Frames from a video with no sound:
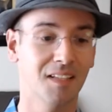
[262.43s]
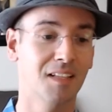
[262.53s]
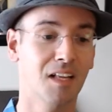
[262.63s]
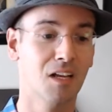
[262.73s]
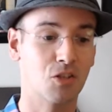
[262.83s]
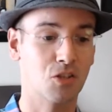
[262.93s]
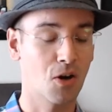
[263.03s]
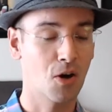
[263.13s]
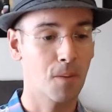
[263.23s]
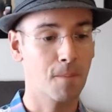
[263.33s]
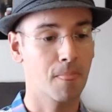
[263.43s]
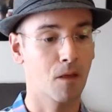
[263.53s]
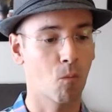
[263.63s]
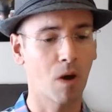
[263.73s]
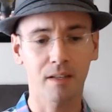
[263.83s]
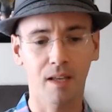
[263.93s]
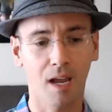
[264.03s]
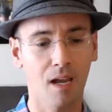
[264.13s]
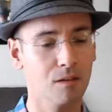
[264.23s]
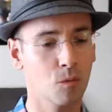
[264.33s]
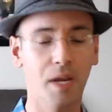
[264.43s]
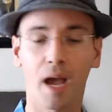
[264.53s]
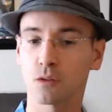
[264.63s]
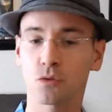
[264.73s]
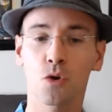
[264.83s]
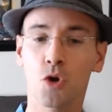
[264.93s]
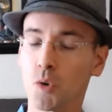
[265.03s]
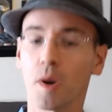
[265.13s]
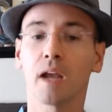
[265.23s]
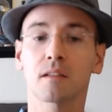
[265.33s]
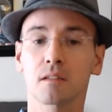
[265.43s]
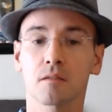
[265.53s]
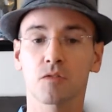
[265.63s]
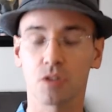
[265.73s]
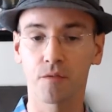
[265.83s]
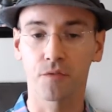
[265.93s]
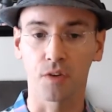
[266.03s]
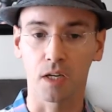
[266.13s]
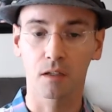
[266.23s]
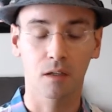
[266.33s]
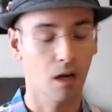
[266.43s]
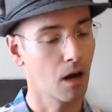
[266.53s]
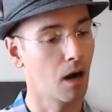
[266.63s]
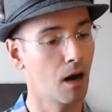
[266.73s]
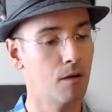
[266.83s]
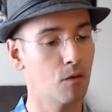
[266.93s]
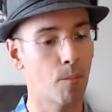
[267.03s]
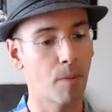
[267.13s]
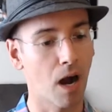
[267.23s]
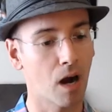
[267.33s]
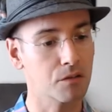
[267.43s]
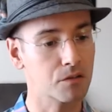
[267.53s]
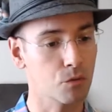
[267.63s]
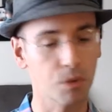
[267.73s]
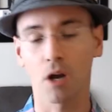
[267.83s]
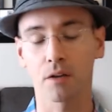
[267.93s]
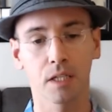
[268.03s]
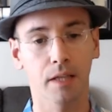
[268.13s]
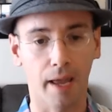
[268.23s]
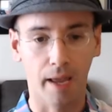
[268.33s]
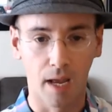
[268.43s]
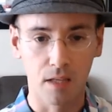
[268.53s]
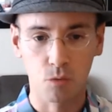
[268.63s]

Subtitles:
So one day we had to create something regarding hands.